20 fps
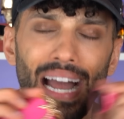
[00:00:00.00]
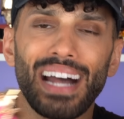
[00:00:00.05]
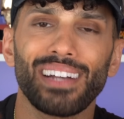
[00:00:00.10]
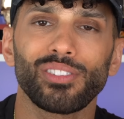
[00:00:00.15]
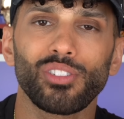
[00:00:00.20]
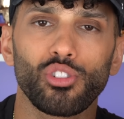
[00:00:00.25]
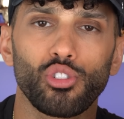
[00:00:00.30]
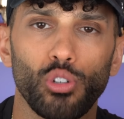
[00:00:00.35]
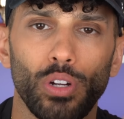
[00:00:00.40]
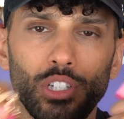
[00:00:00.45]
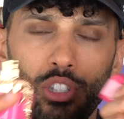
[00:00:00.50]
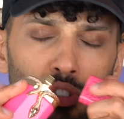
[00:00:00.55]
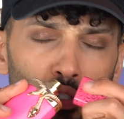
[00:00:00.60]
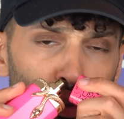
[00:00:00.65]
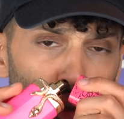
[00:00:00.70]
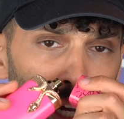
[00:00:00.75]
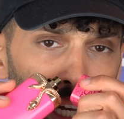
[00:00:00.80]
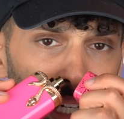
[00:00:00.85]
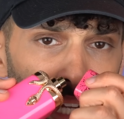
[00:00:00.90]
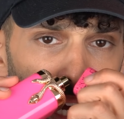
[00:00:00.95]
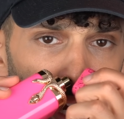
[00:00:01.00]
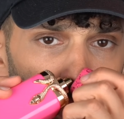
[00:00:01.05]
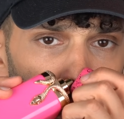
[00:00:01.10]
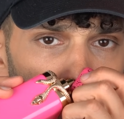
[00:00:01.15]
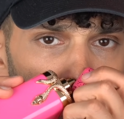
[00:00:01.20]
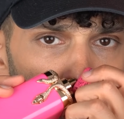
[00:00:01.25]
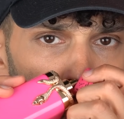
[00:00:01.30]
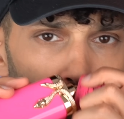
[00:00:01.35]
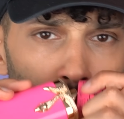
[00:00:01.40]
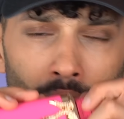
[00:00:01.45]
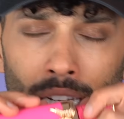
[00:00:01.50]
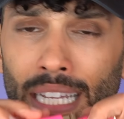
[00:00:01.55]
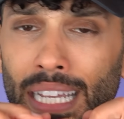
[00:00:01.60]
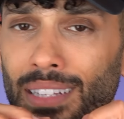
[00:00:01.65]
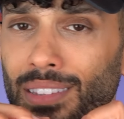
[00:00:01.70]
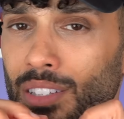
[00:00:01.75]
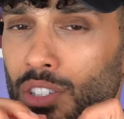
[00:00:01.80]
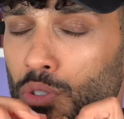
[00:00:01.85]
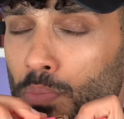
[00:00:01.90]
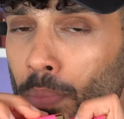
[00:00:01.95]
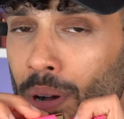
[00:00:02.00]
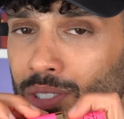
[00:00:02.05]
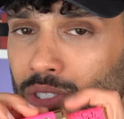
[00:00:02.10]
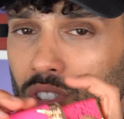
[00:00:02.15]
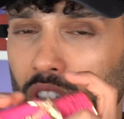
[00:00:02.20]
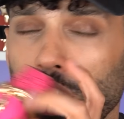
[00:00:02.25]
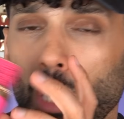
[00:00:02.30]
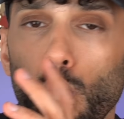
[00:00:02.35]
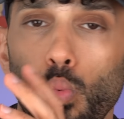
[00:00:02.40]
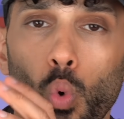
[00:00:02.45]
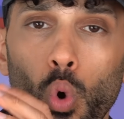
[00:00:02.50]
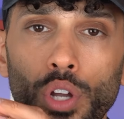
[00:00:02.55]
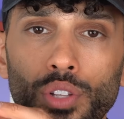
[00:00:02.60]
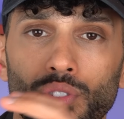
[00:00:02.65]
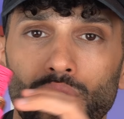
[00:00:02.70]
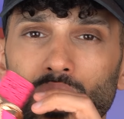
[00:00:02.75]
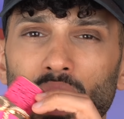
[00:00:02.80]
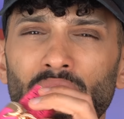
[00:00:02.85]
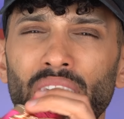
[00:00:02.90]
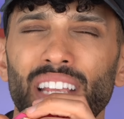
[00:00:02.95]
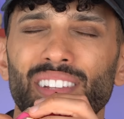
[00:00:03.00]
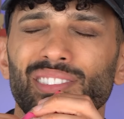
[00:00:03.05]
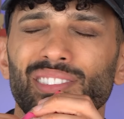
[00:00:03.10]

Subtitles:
As it starts to dry down, you're gonna get these musky woods and a